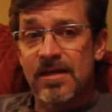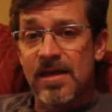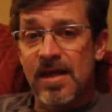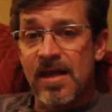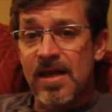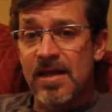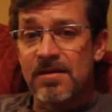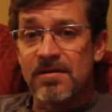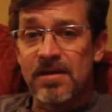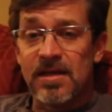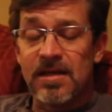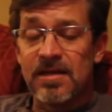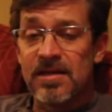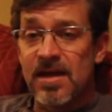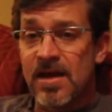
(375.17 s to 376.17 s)
and
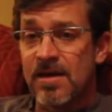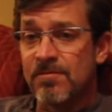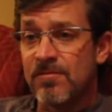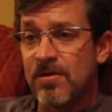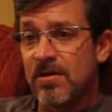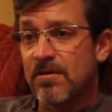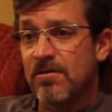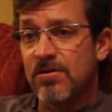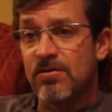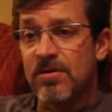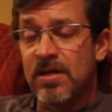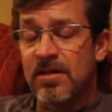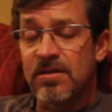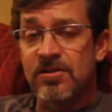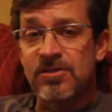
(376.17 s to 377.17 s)
anytime you
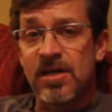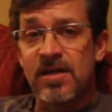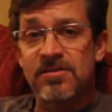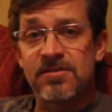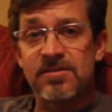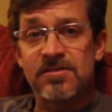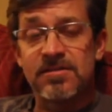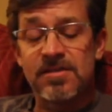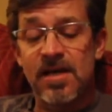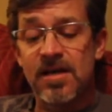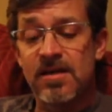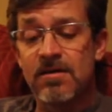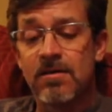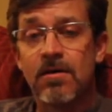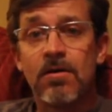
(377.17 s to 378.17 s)
get the chance to
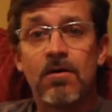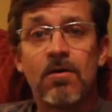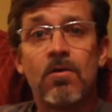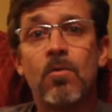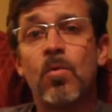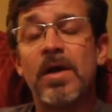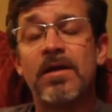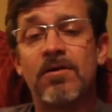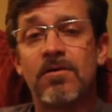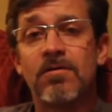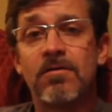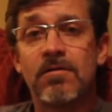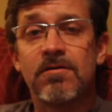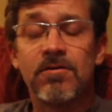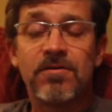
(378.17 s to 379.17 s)
say wiener,
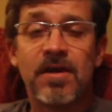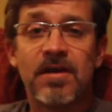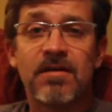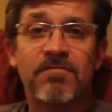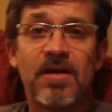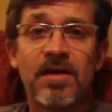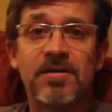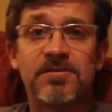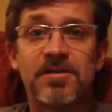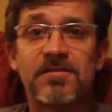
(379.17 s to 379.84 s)
you take advantage